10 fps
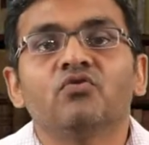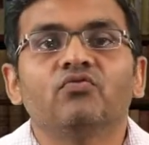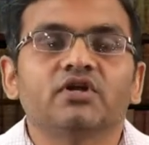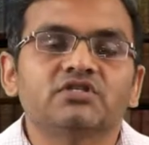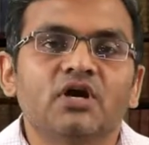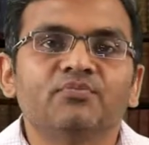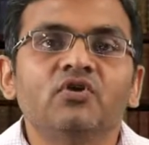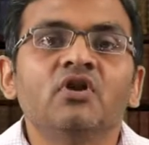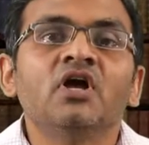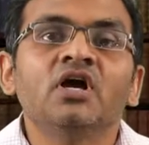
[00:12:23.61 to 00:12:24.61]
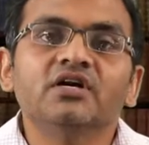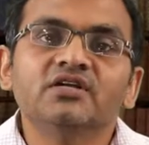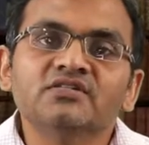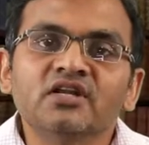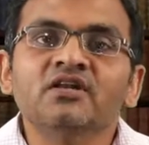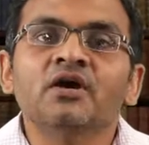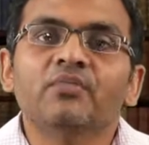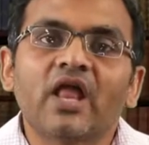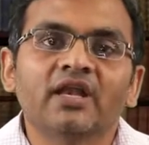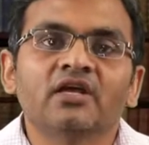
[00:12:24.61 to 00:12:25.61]
For example, regional
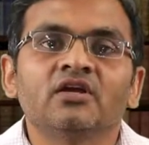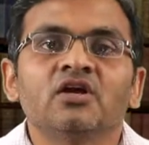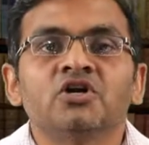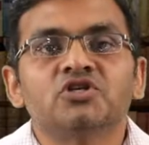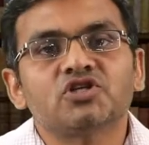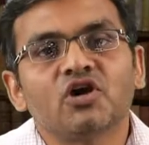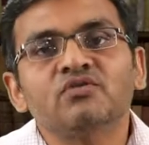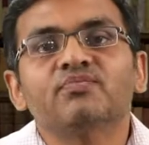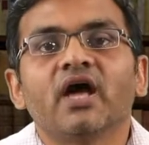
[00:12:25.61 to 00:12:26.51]
planning, town